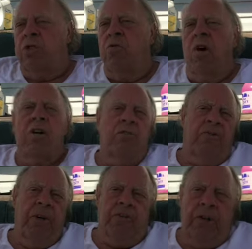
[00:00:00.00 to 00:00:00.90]

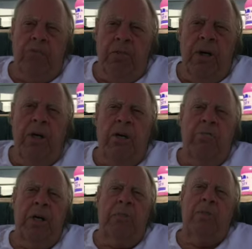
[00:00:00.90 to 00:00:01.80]
250
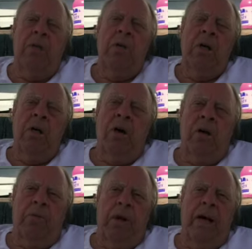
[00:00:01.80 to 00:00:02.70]
million people on
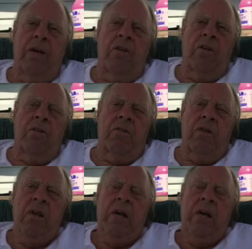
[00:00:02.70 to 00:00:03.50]
the planet Earth.